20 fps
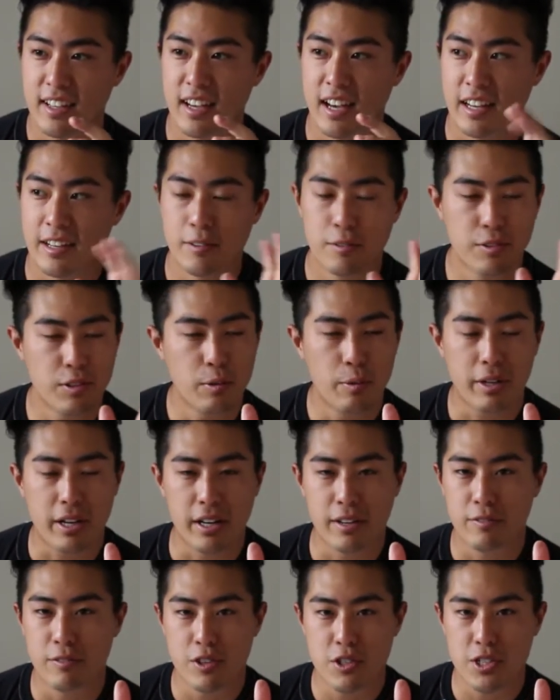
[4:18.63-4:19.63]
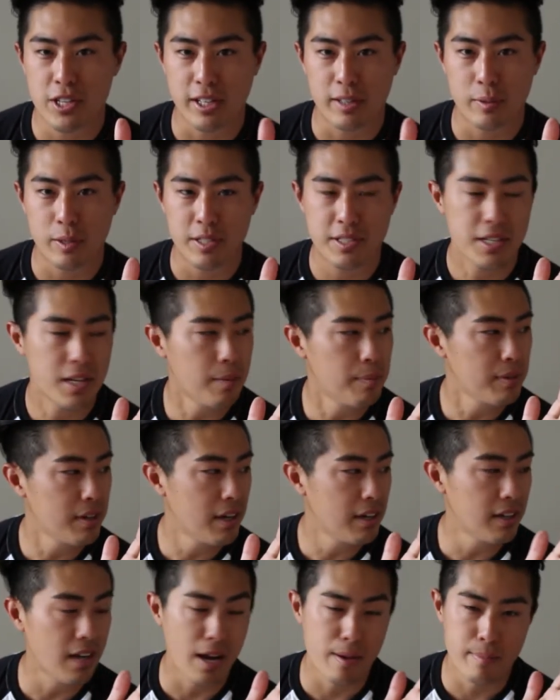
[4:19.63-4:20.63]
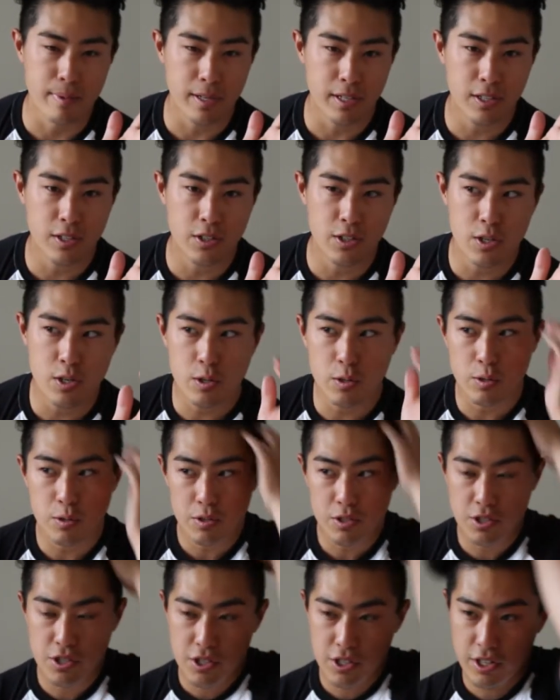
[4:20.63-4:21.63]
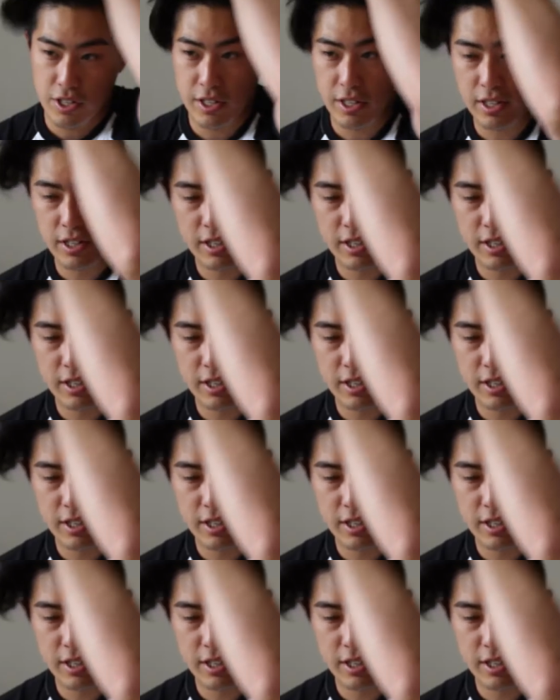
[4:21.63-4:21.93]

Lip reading: I don't know what kind of fish tank I want to set up yet. I'm a huge